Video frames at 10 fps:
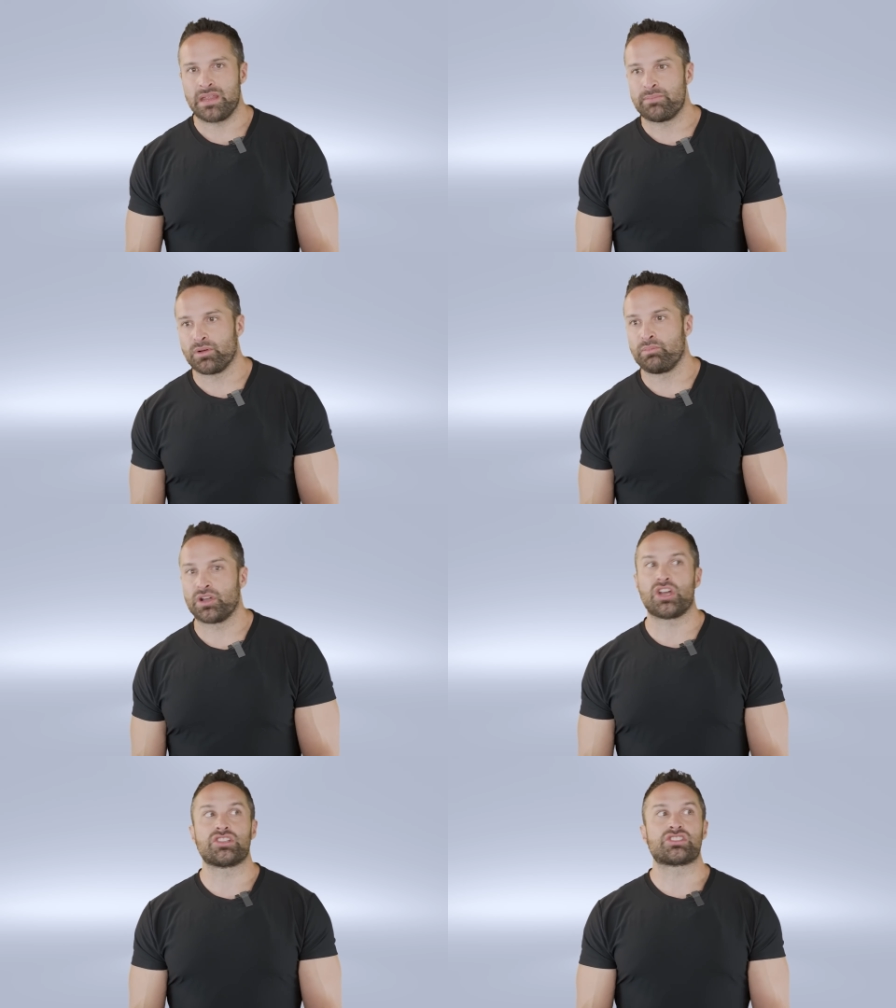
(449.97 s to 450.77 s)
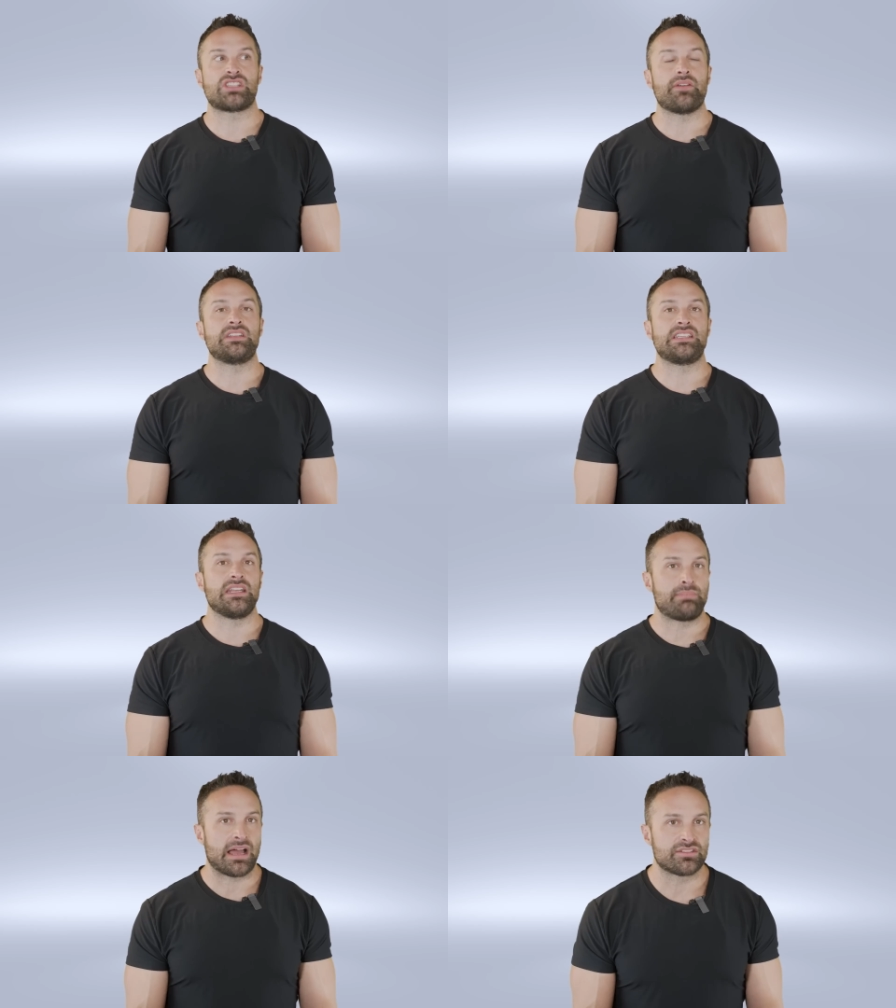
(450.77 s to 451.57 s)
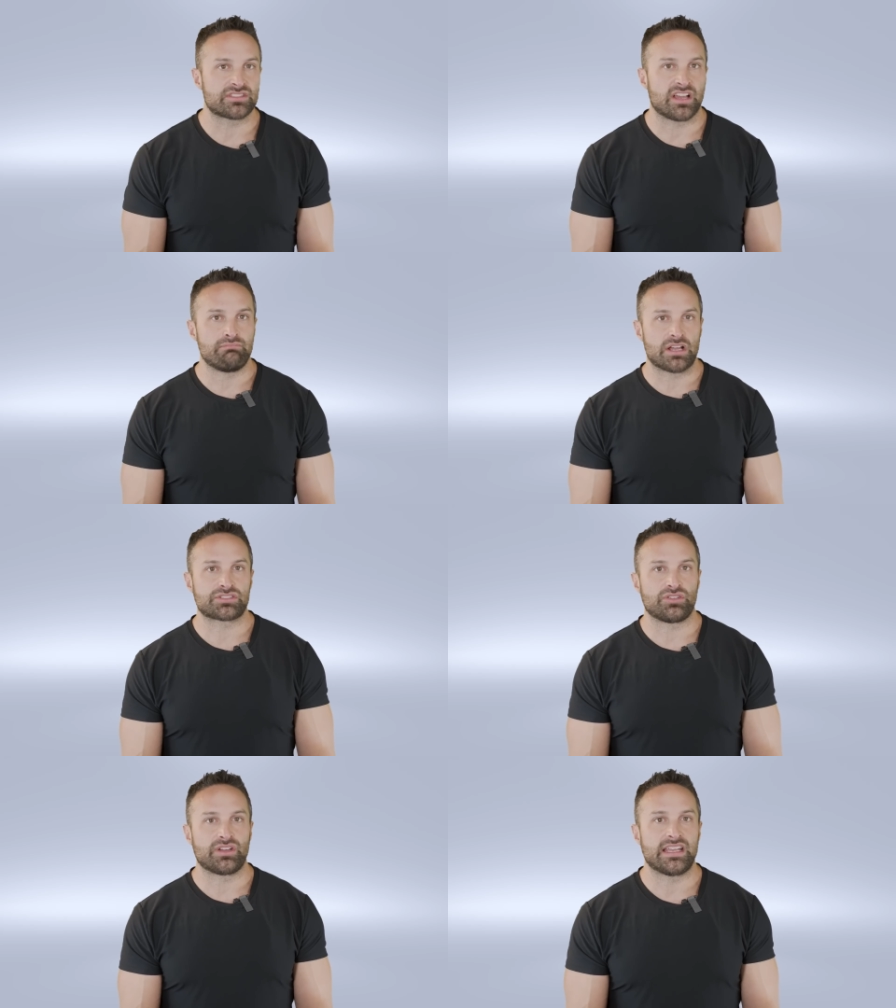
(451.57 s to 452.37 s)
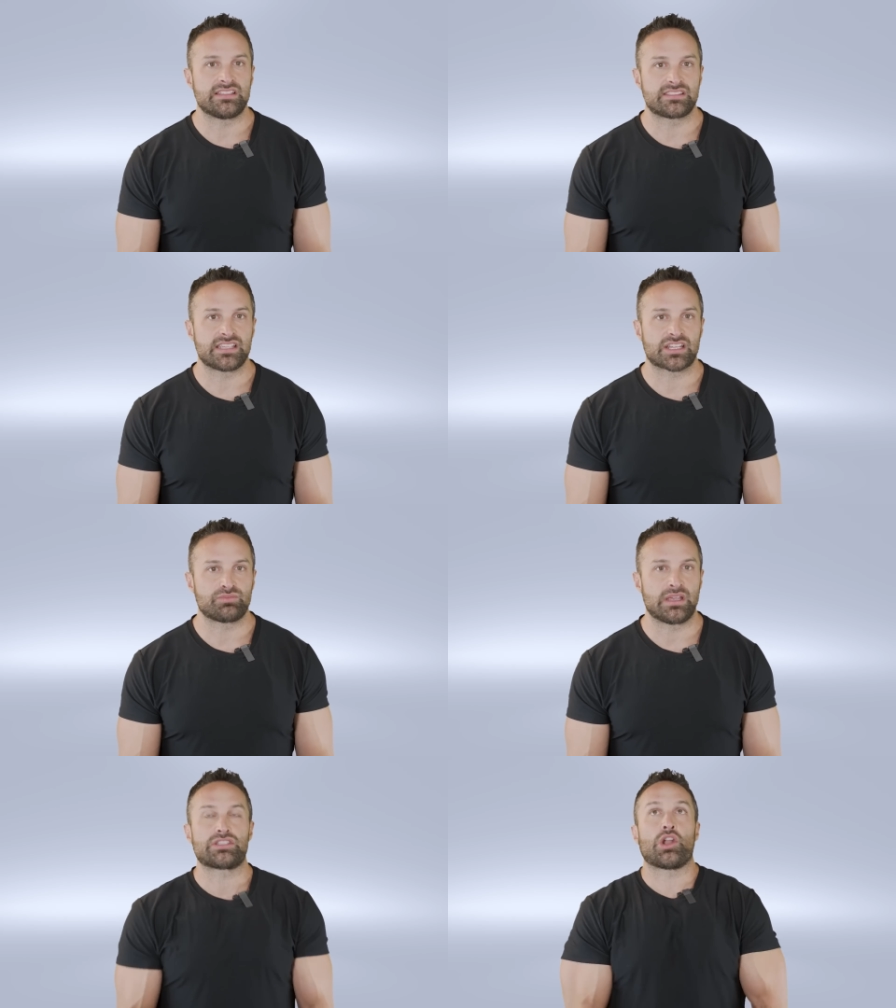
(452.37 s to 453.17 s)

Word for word: people putting on 17 pounds of muscle in six weeks.